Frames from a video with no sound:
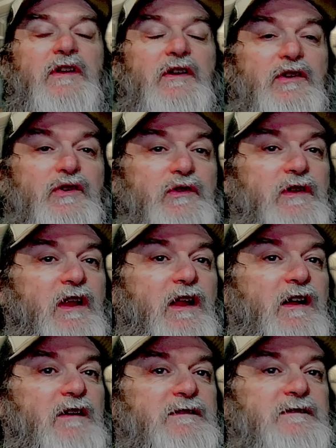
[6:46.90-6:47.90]
good
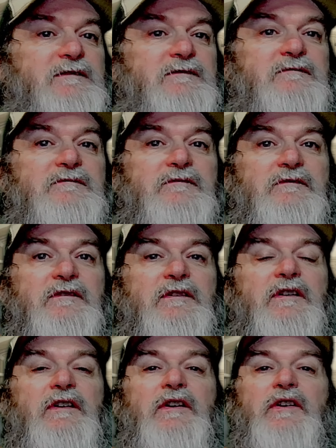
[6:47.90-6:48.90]
locks,
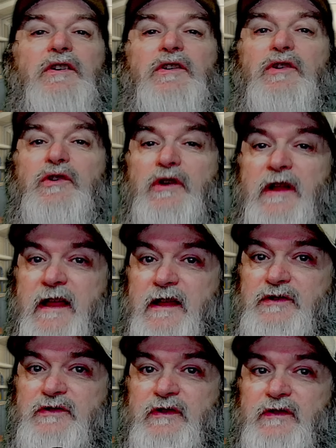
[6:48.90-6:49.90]
good
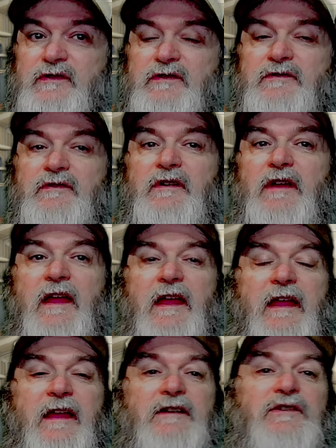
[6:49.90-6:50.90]
hinges,
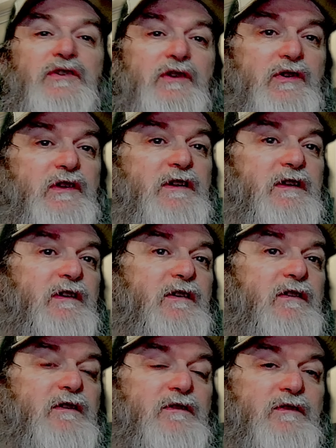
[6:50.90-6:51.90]
and good
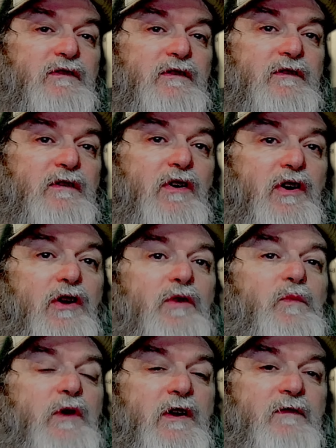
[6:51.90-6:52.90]

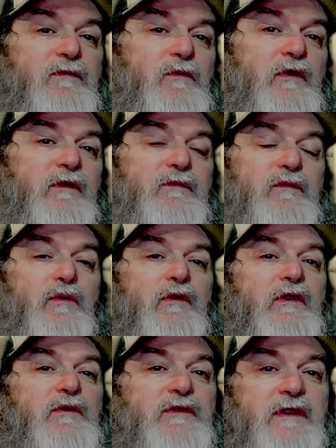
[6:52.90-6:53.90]
hardware for
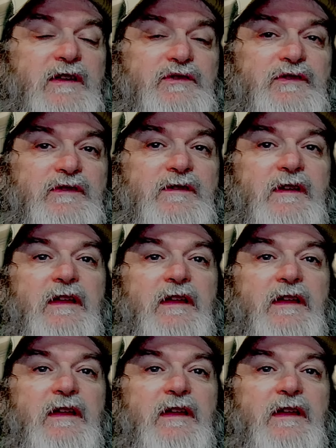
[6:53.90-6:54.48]
those hinges.